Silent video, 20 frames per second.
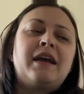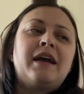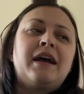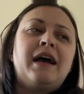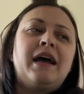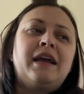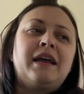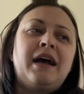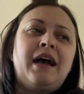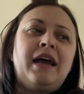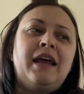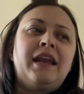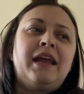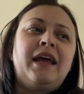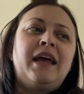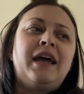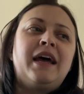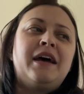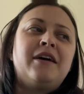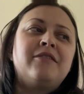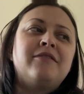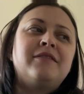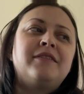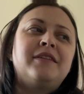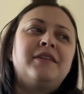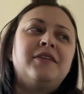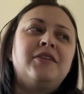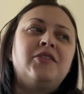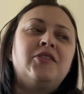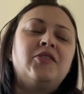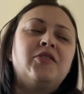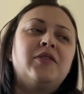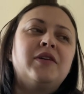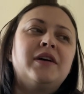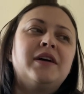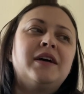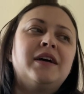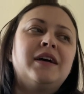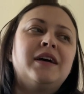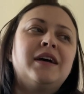I kind of have to
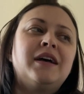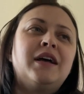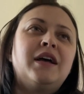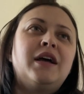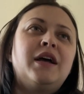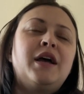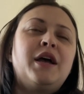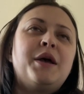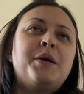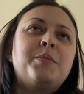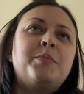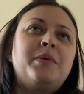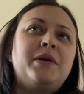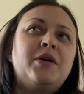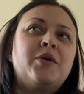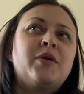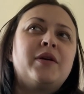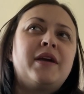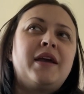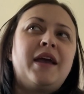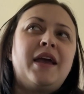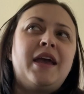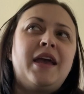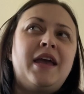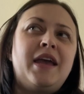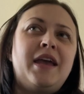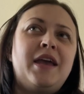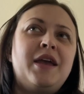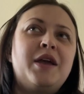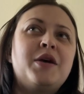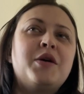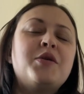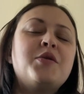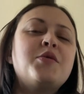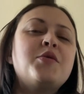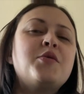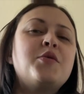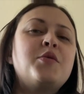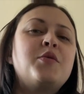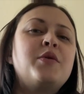be okay
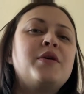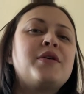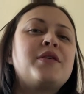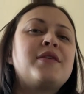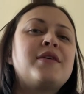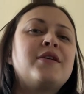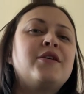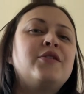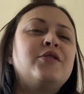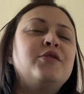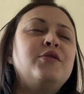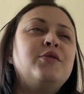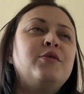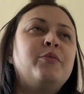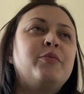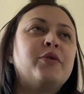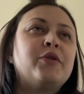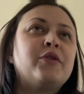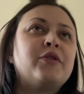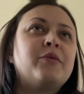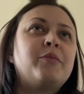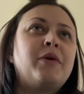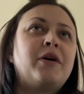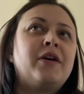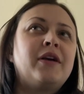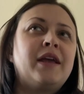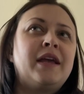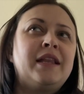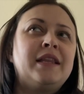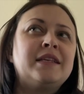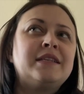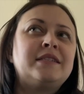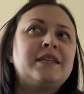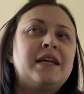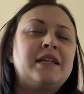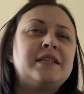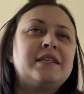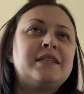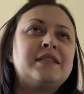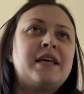with her new birthmark in the
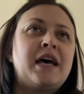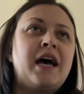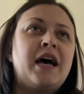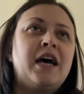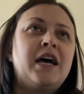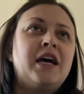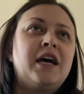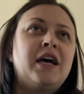sense that